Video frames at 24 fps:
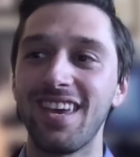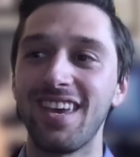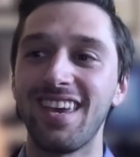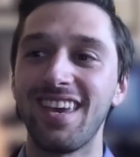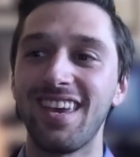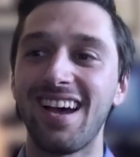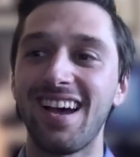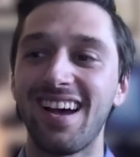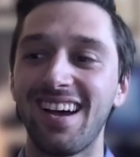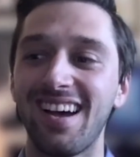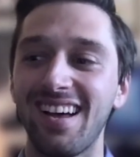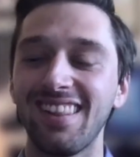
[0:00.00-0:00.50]
me,
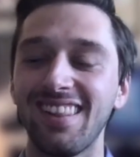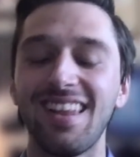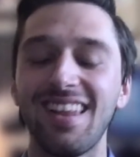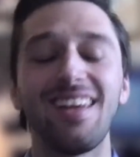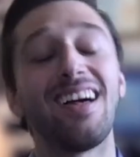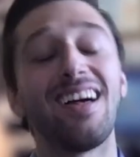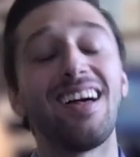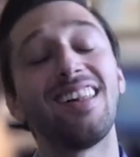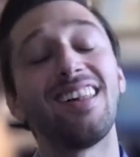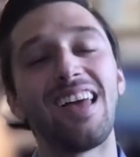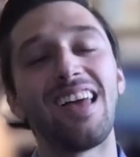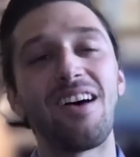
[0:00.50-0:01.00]
yeah, let,
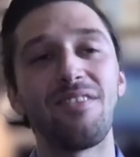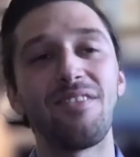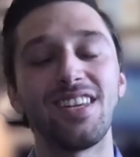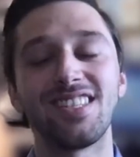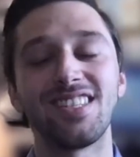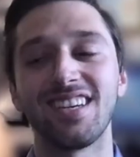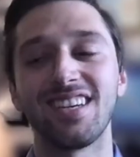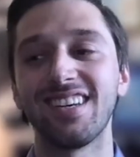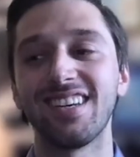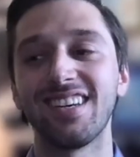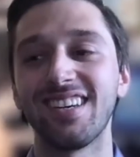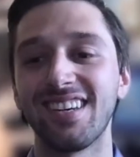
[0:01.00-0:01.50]
allow me
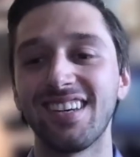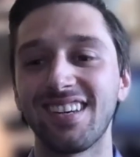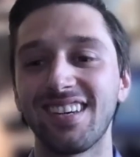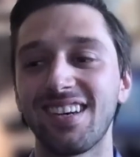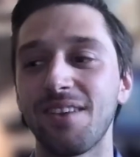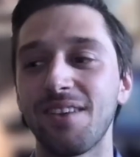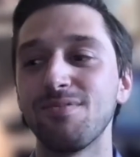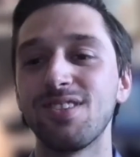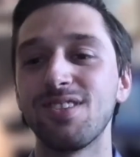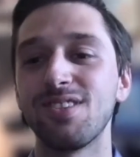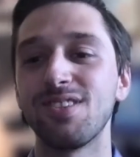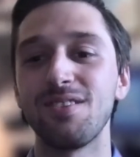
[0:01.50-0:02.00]
to
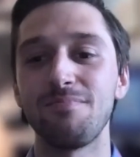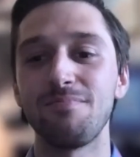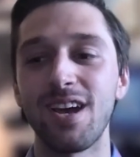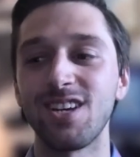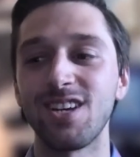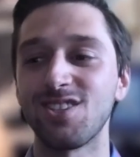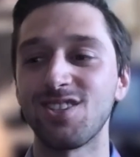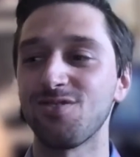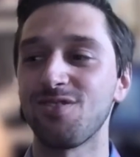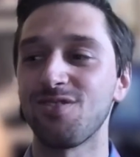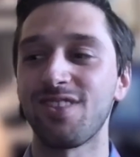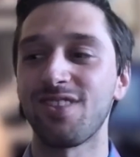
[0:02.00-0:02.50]
come see
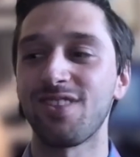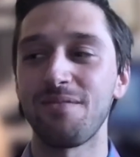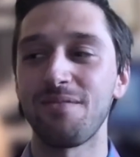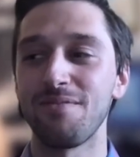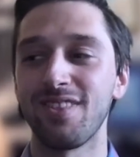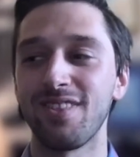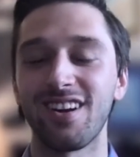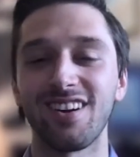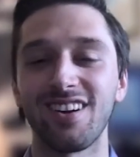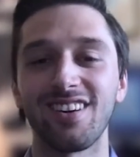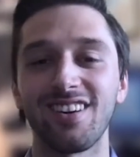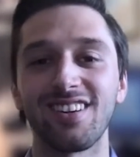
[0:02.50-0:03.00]
patients with them
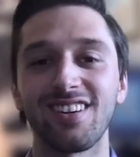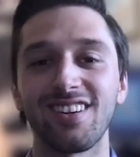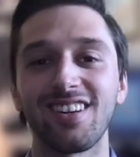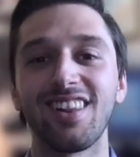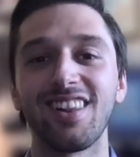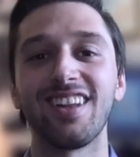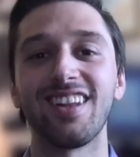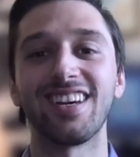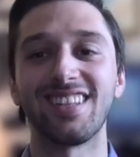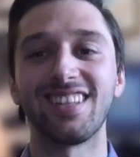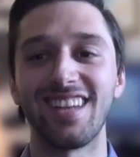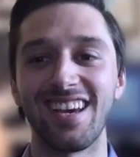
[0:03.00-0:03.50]
in their
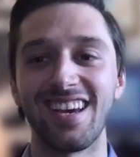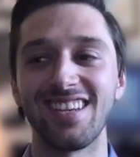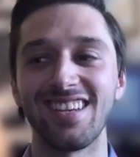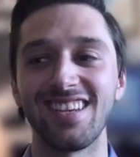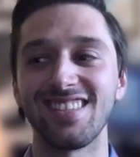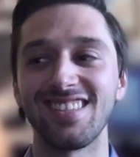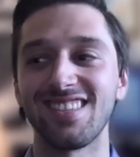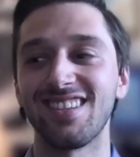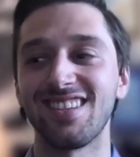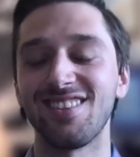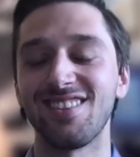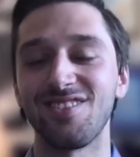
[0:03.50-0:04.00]
clinic
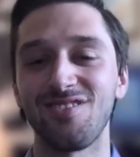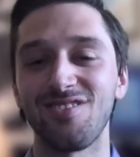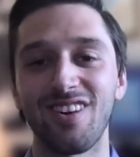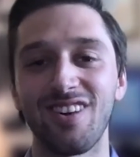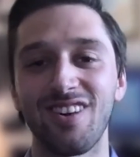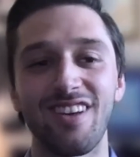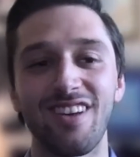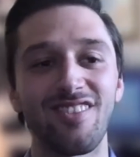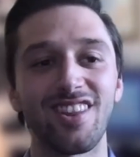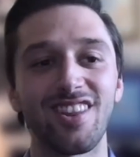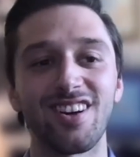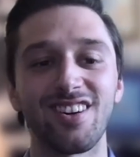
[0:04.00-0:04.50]
days and
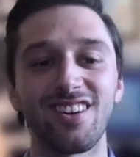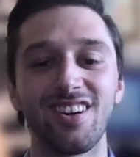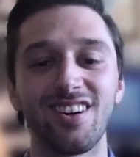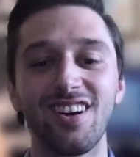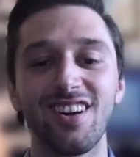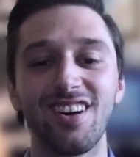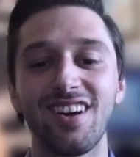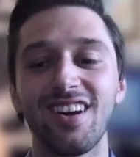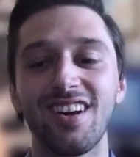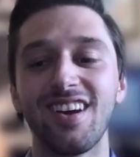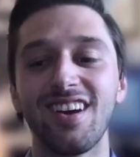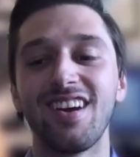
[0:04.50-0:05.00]
whenever
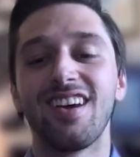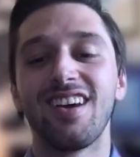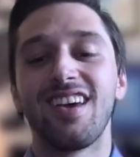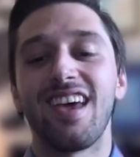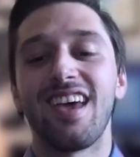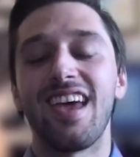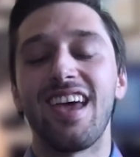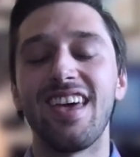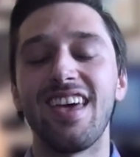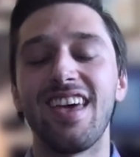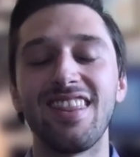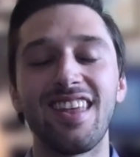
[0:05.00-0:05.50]
they're
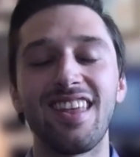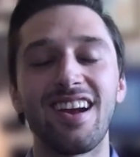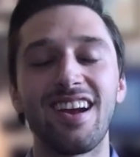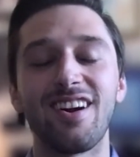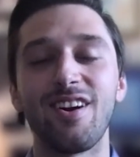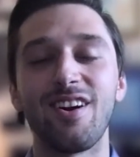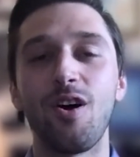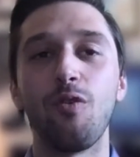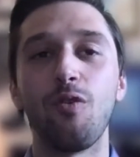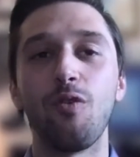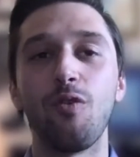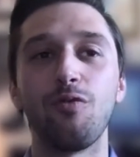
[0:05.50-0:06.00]
in there.
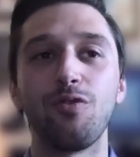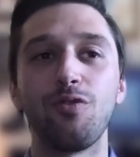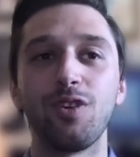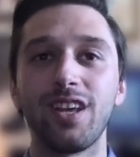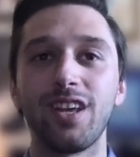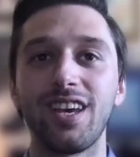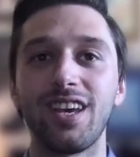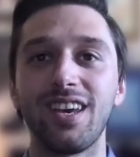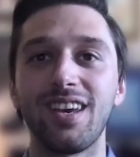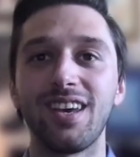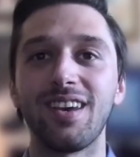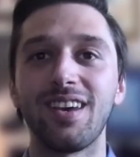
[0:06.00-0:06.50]
And
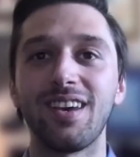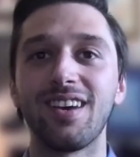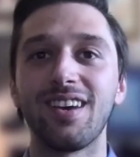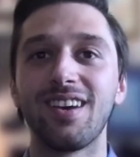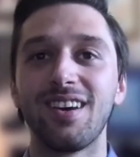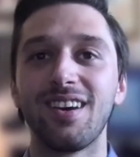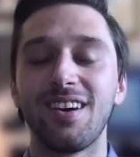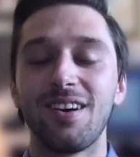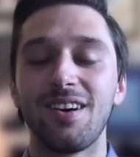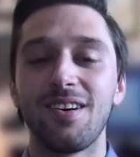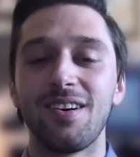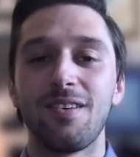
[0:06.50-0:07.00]

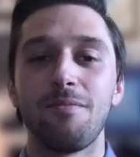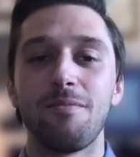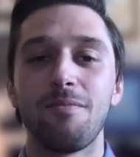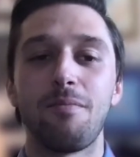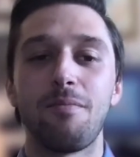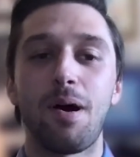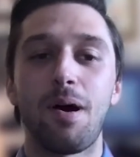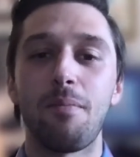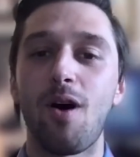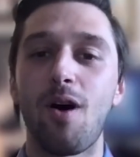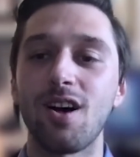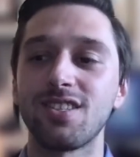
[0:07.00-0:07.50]
hopefully,
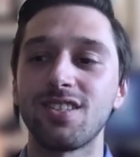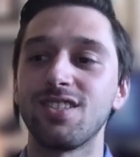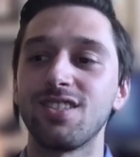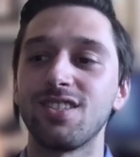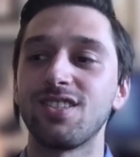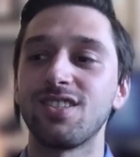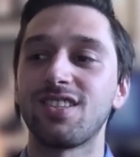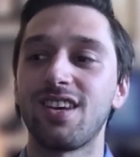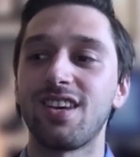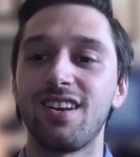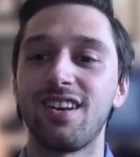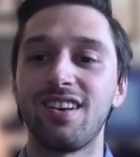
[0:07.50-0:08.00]
my
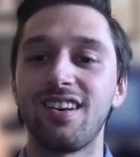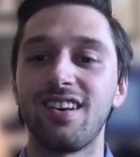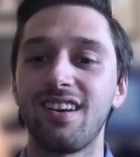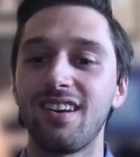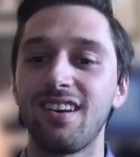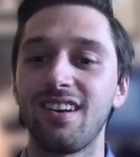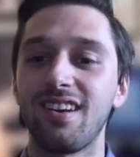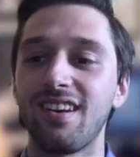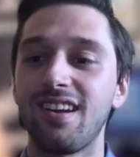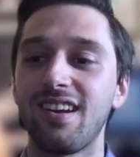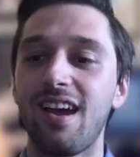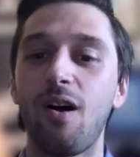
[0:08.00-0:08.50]
bosses
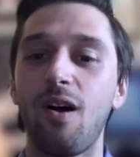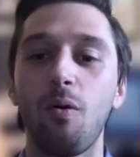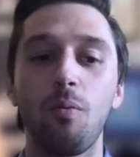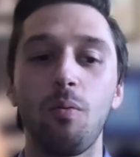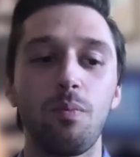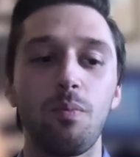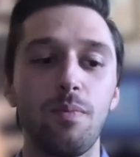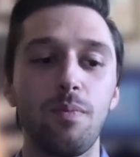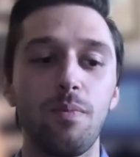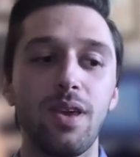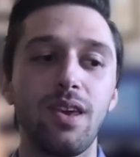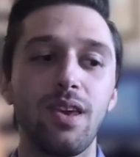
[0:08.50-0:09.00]
can
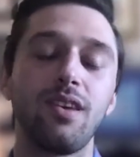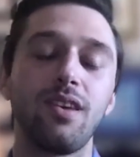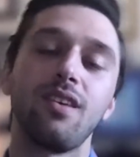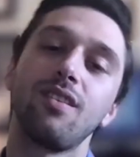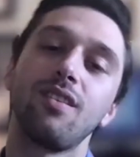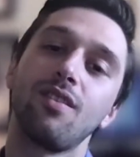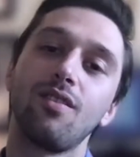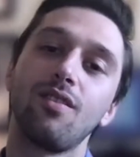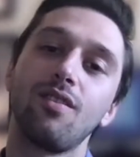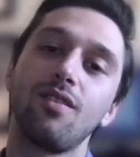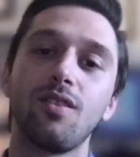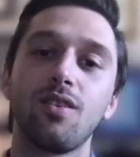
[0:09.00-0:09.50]
help
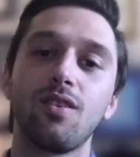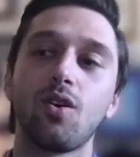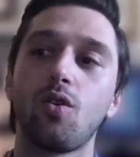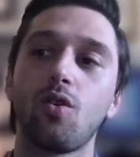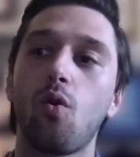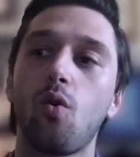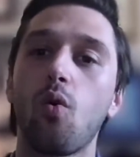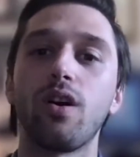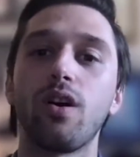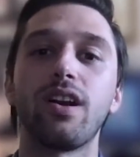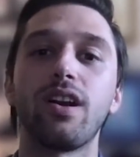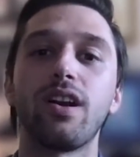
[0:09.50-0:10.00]
me
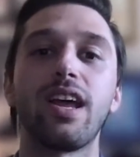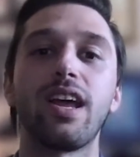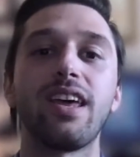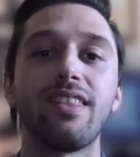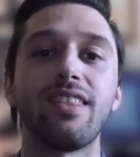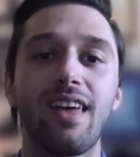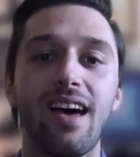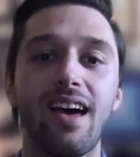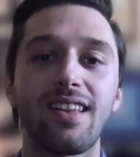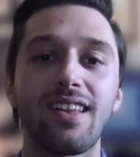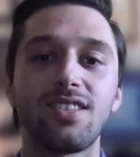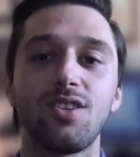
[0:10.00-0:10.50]
coordinate
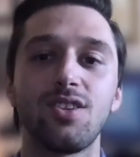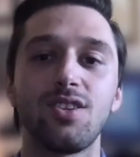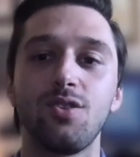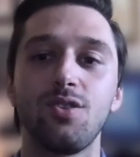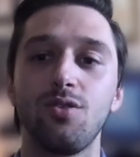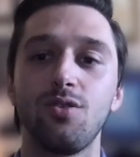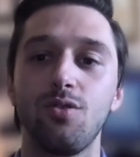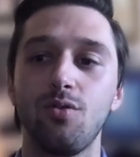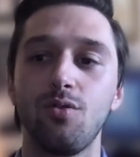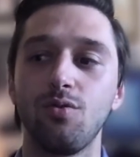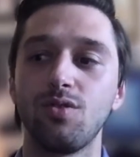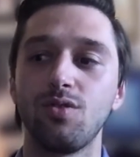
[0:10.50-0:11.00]
that
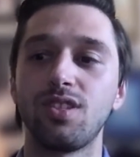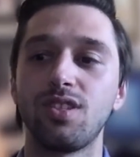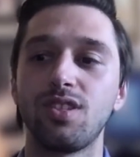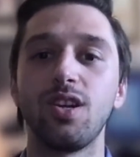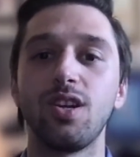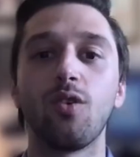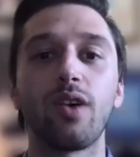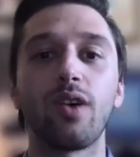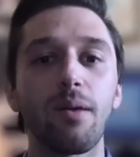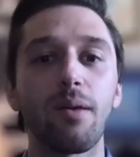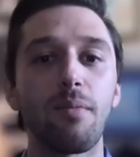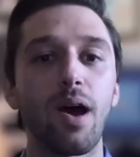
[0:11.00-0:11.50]
to
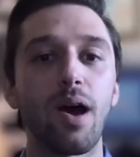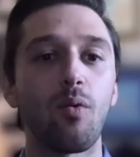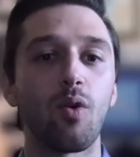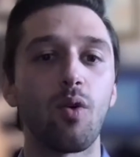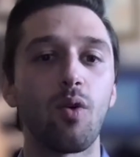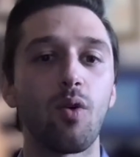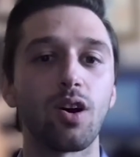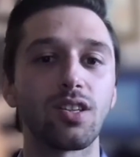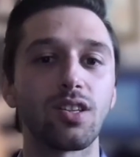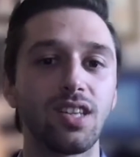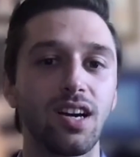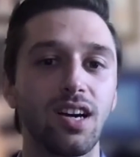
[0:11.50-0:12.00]
still get my
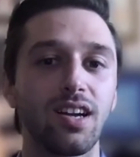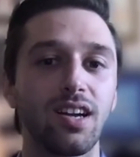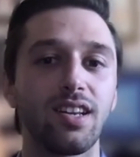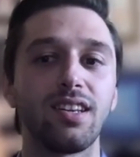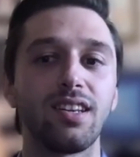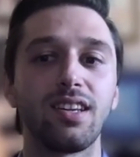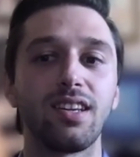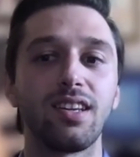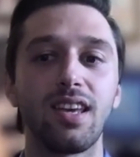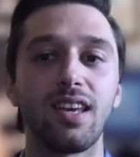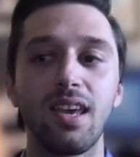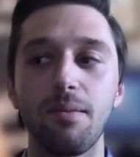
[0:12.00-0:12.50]
work done
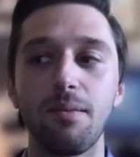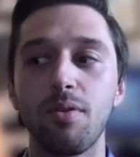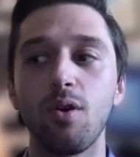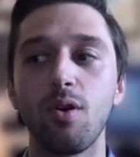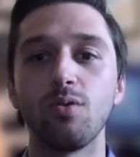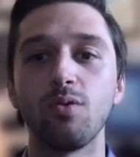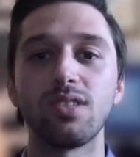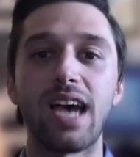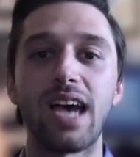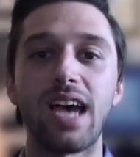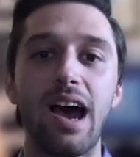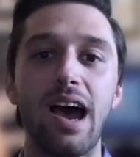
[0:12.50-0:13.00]
and keep
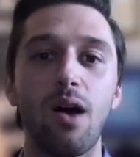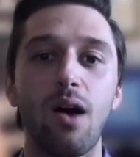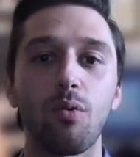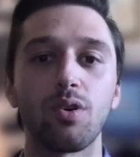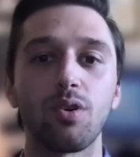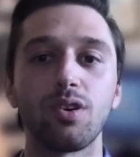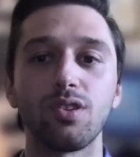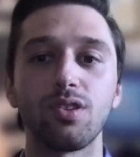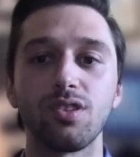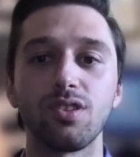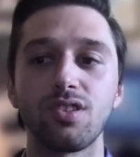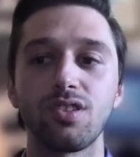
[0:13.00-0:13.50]
those
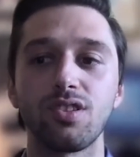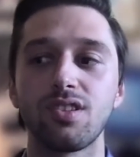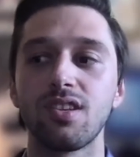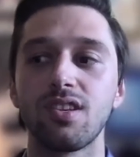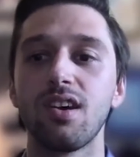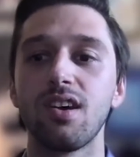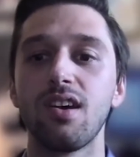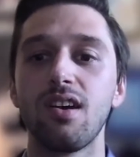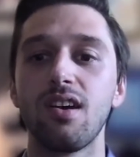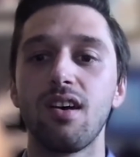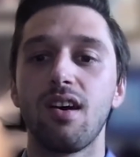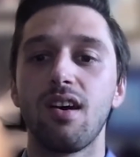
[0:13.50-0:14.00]
hours
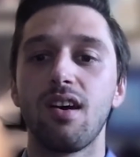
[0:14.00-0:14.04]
